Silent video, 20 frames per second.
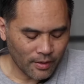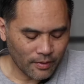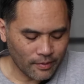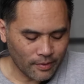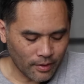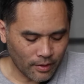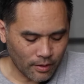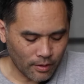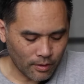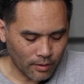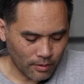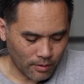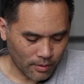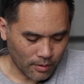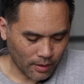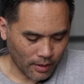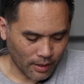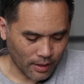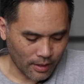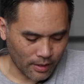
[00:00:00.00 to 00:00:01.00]
Oh,
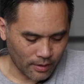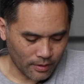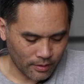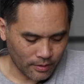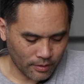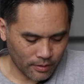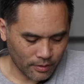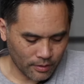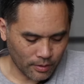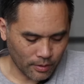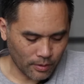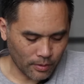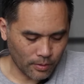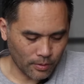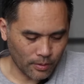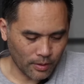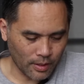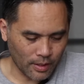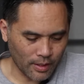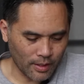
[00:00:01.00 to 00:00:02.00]
okay.
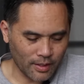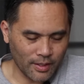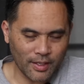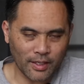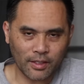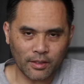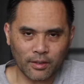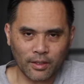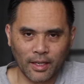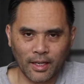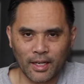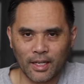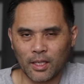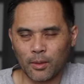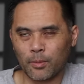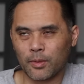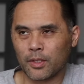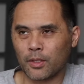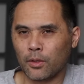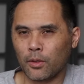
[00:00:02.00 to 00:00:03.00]
So nickel
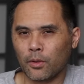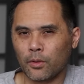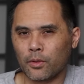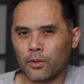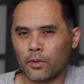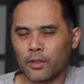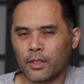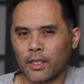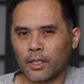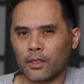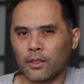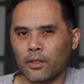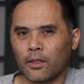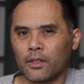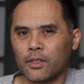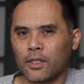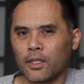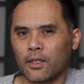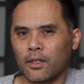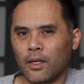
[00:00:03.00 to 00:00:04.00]
cadmium is an older
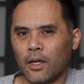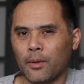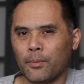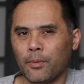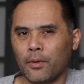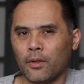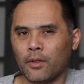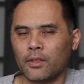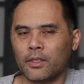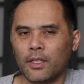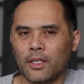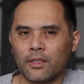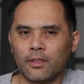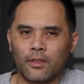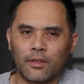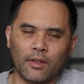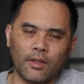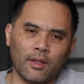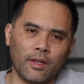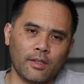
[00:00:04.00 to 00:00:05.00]
technology. I
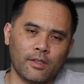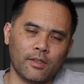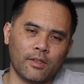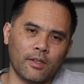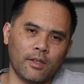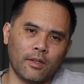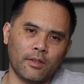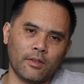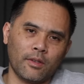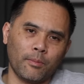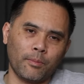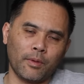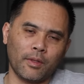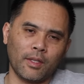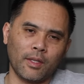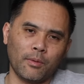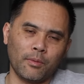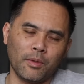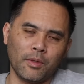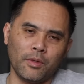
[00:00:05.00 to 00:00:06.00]
apologize. That's something
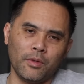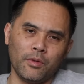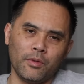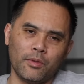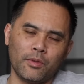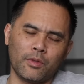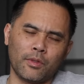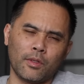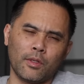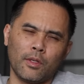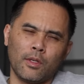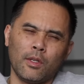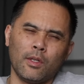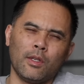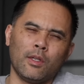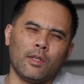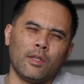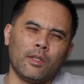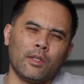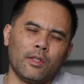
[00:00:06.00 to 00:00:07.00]
that we used
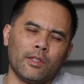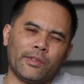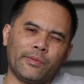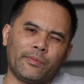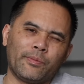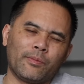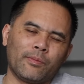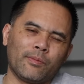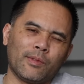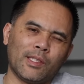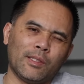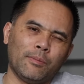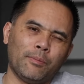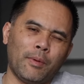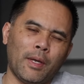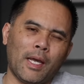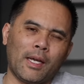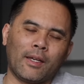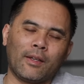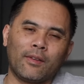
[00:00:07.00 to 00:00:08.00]

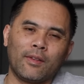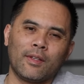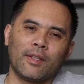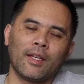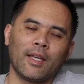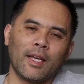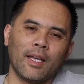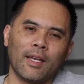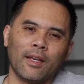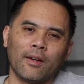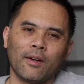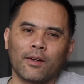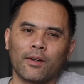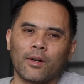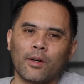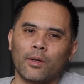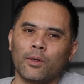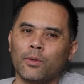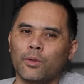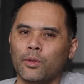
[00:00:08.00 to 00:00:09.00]
back in the day on
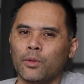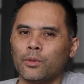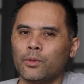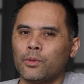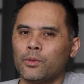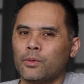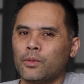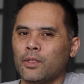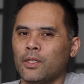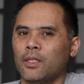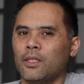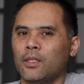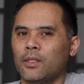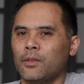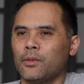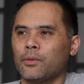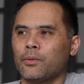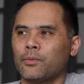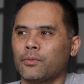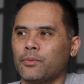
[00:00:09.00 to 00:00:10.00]
our old
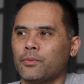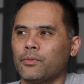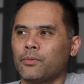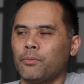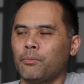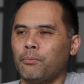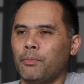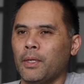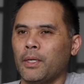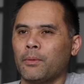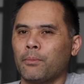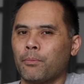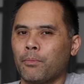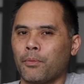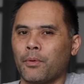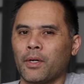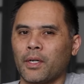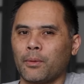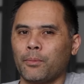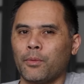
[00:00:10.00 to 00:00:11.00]
big
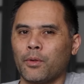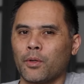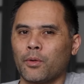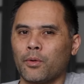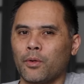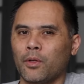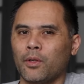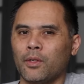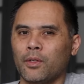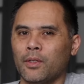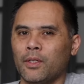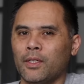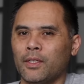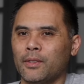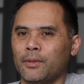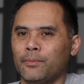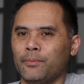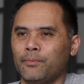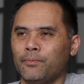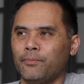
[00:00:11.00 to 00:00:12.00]
brick
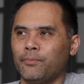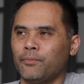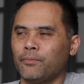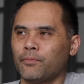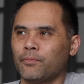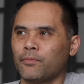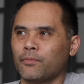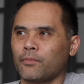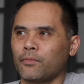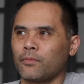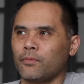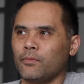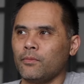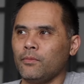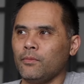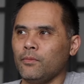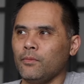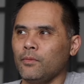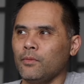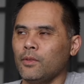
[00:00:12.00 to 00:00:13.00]
Motorola,
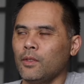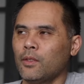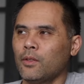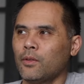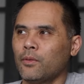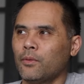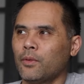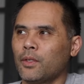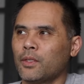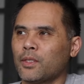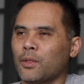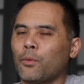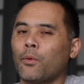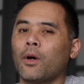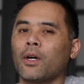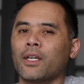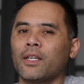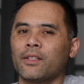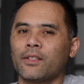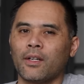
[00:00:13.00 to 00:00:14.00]
what is it,
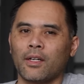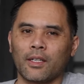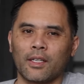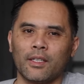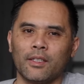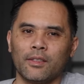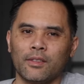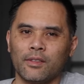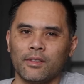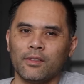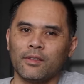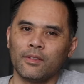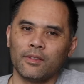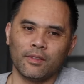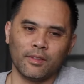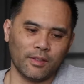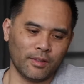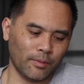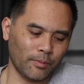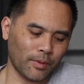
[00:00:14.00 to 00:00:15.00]
walkie-talkies,
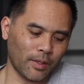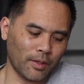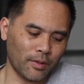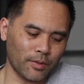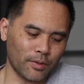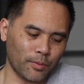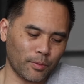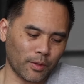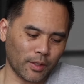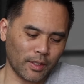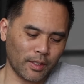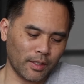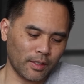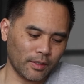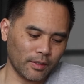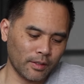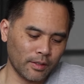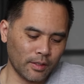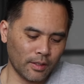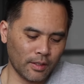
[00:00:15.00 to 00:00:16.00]
when I was working